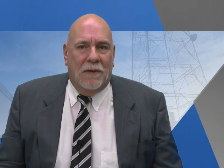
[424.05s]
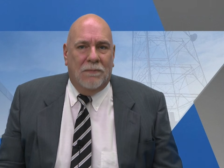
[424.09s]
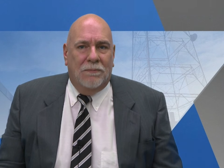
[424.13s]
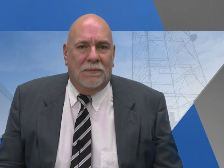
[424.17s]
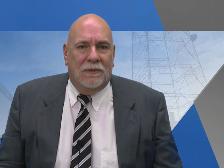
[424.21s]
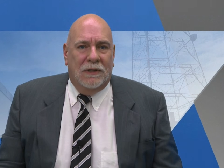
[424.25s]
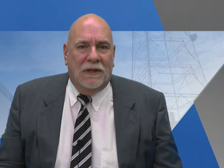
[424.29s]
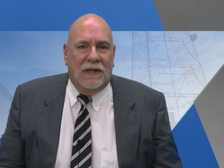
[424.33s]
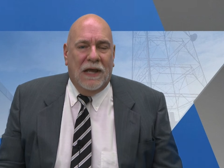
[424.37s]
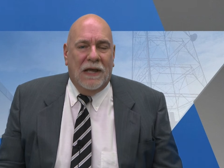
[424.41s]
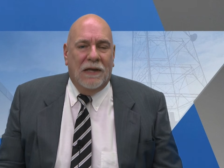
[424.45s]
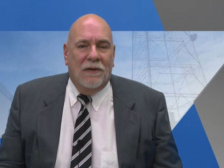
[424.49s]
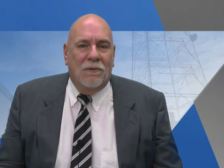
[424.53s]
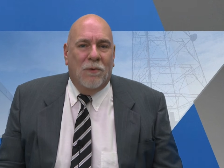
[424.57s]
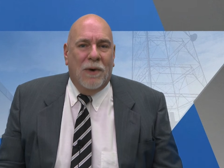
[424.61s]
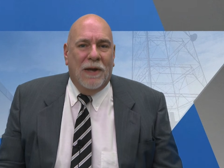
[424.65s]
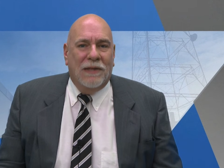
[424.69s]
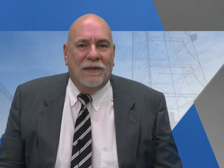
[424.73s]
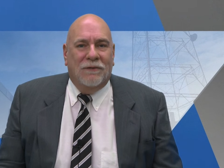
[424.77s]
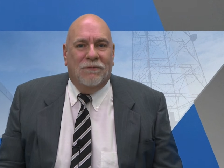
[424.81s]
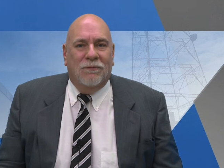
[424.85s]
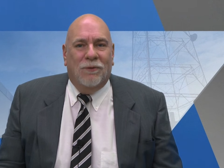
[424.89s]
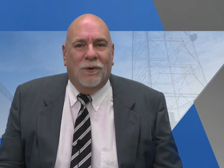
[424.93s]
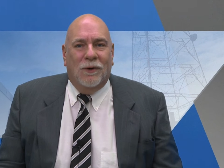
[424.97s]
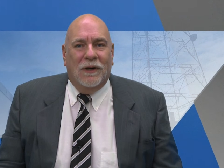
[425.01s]
up-to-date
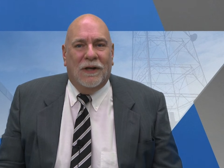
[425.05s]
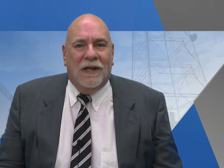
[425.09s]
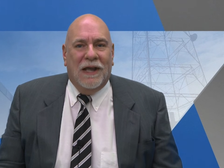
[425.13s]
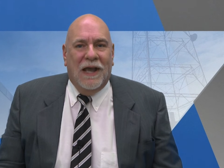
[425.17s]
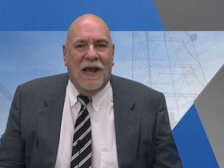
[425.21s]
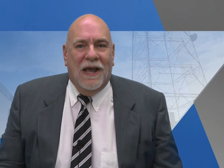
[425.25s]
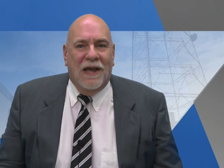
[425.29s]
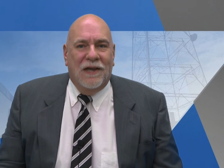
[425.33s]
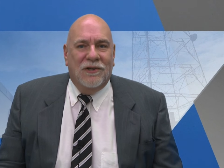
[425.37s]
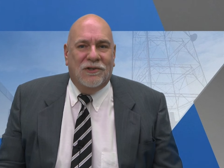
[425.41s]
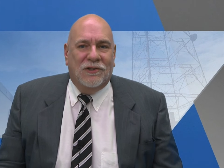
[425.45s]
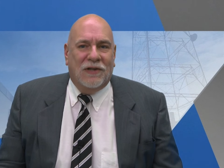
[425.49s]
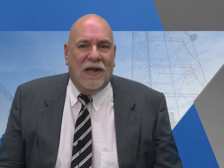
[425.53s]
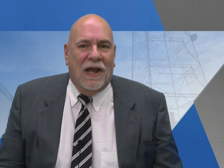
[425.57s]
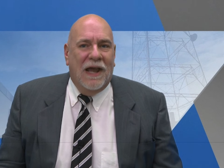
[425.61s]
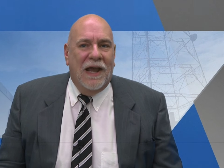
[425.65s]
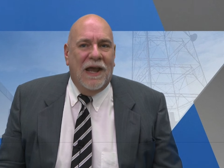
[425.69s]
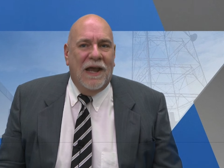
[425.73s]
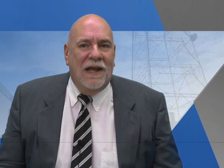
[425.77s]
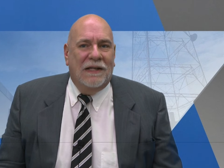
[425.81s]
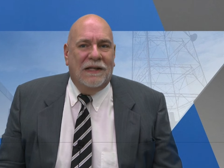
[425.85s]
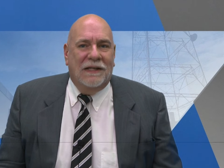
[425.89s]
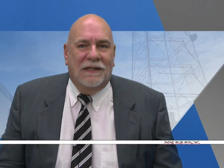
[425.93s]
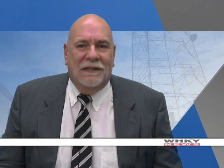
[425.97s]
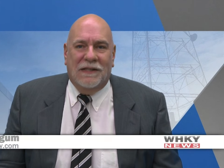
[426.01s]
weather forecast
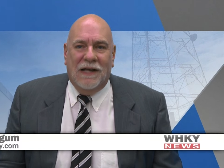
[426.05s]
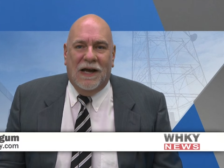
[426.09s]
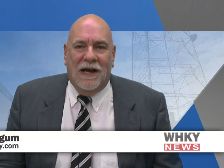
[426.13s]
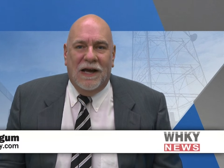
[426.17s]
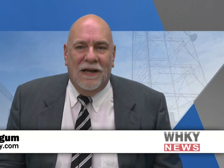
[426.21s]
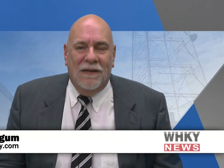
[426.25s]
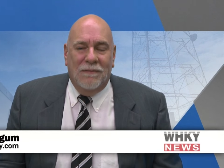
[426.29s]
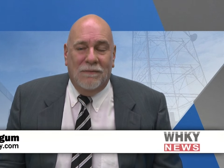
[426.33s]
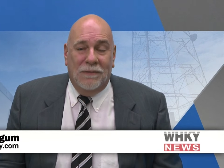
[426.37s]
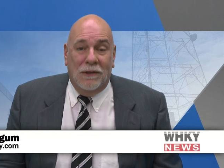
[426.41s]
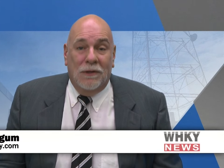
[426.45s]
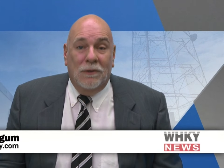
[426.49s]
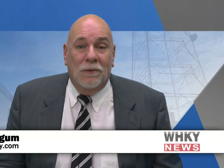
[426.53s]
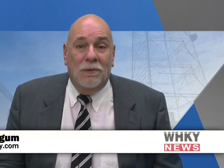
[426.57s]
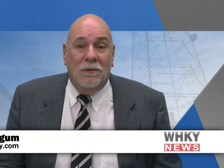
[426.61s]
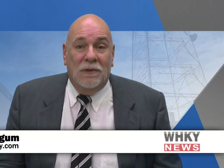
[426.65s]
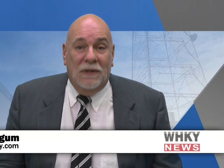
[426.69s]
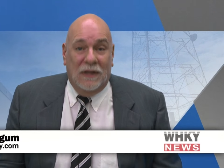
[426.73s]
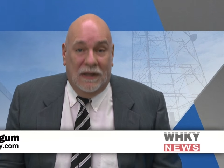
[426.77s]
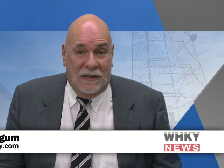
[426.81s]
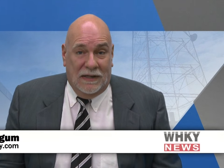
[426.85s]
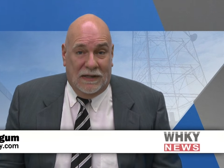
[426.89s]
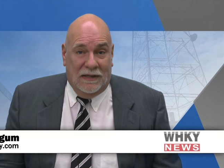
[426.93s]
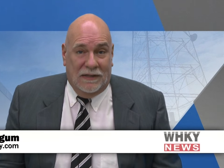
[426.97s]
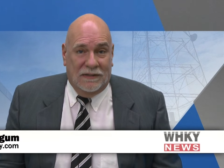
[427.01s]
anytime you
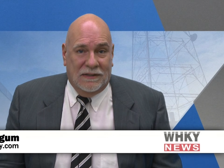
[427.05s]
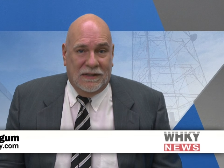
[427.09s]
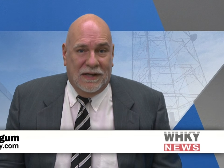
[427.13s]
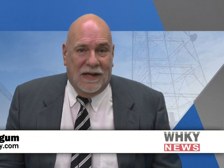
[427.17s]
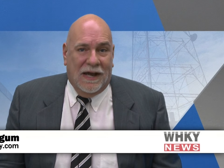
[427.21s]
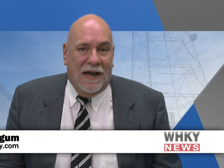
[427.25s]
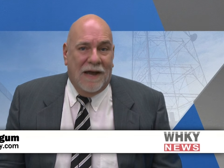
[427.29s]
need it.